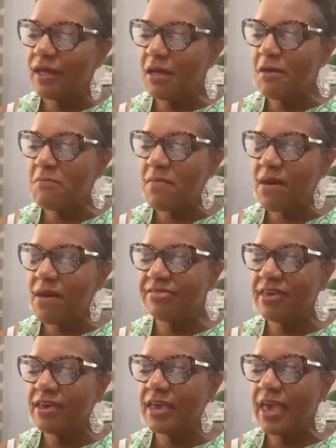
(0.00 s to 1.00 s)
I
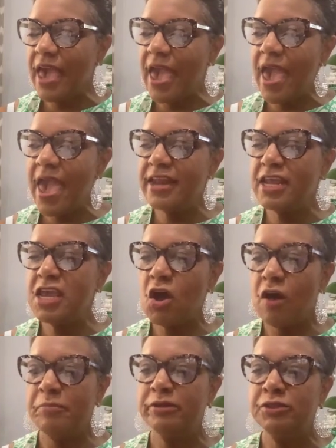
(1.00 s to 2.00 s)
think any
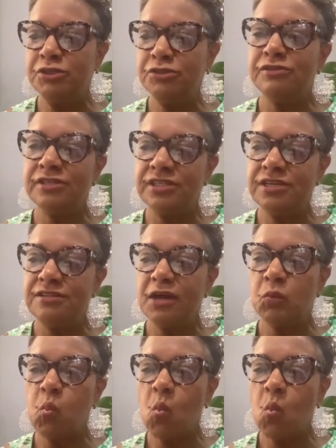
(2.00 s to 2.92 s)
opportunity that